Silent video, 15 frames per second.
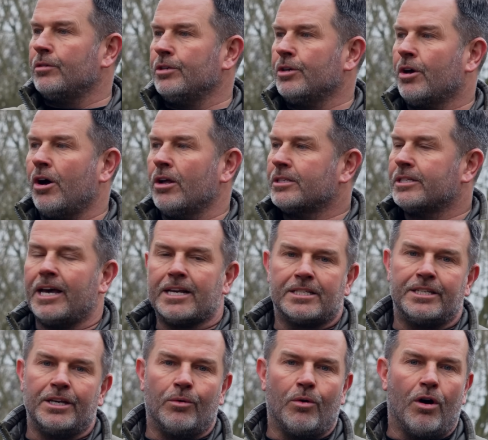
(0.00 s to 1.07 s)
You can't take
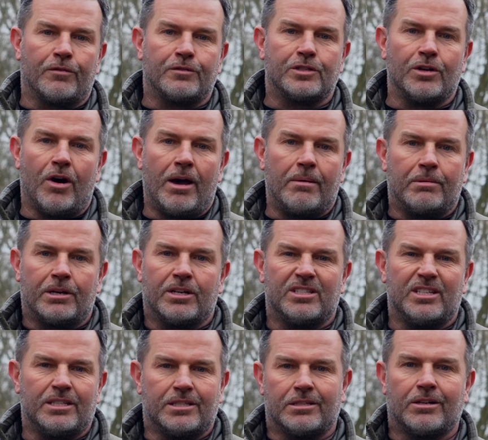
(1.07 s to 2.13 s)
silt off site because
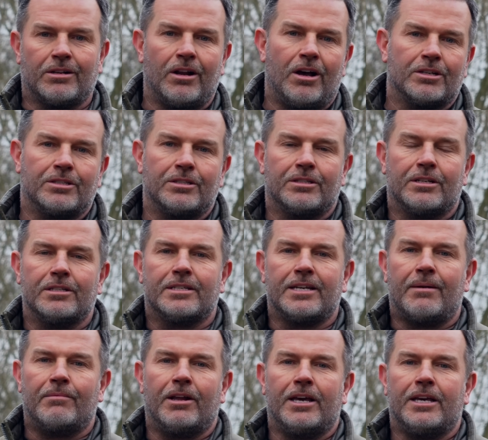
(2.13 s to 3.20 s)
it's classed as
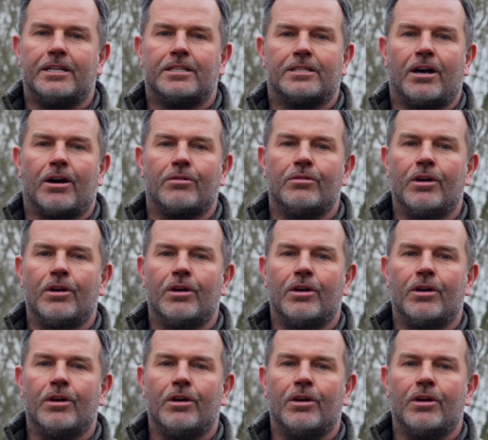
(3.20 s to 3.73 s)
contaminated, so